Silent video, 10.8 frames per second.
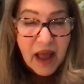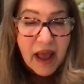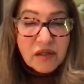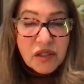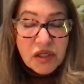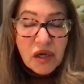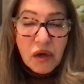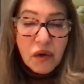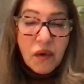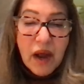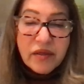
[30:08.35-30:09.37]
And
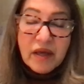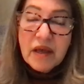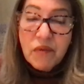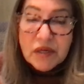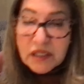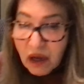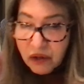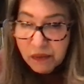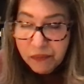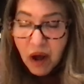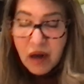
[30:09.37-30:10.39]
then they would sell
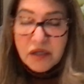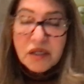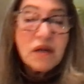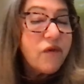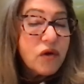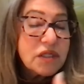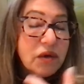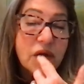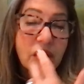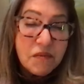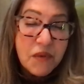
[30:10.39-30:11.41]
the products. And of course, they
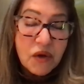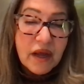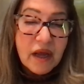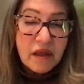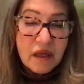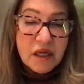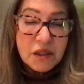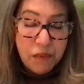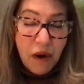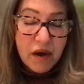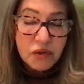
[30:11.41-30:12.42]
would communicate that these
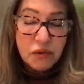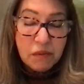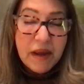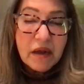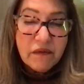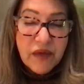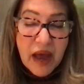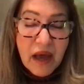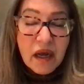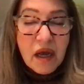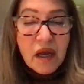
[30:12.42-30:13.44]
products were made of
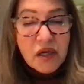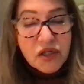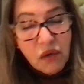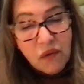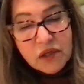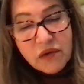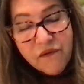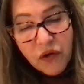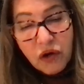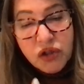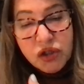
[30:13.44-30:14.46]
that. So it was a
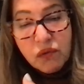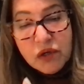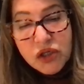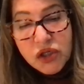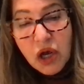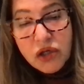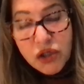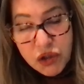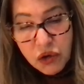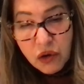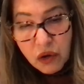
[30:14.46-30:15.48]
virtuous
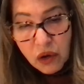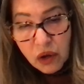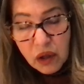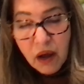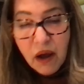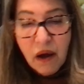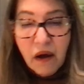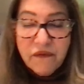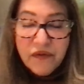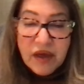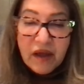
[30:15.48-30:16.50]
circle
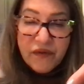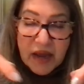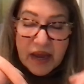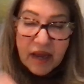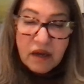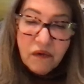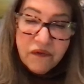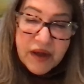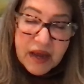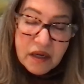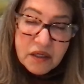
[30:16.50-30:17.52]
of they've
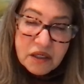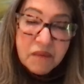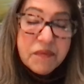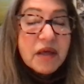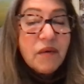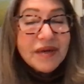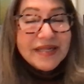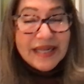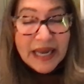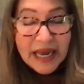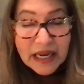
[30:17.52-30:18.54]
innovated something that was
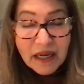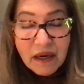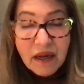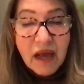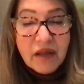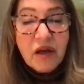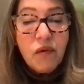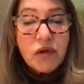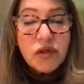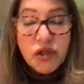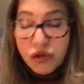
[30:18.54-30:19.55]
needed, that
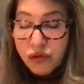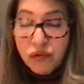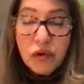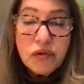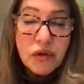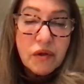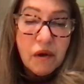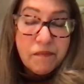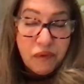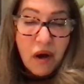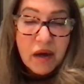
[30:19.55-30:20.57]
was true to their
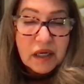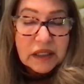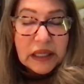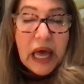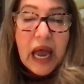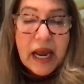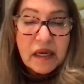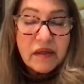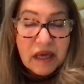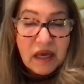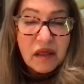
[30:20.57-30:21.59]
product line and
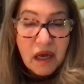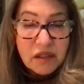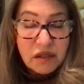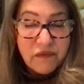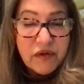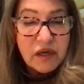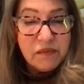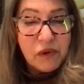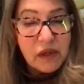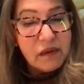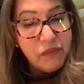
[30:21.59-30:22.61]
the ethos of the
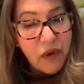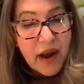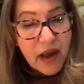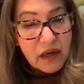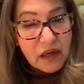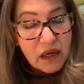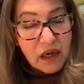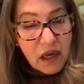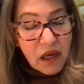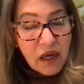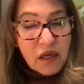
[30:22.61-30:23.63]
Timberland brand.
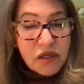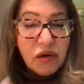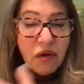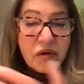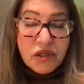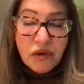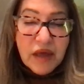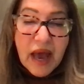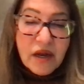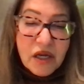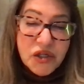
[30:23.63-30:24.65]
So
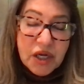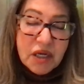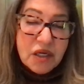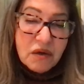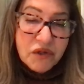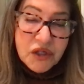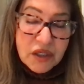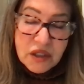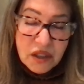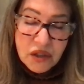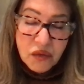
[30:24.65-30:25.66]
that is
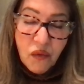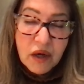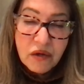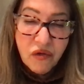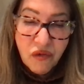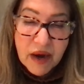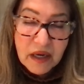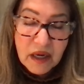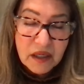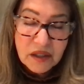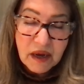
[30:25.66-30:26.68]
just one great
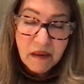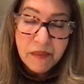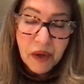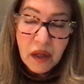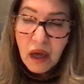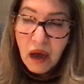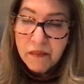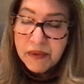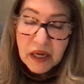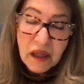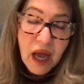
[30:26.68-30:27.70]
example.
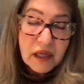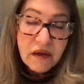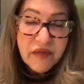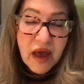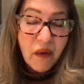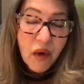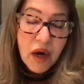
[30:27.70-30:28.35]
But I love that one.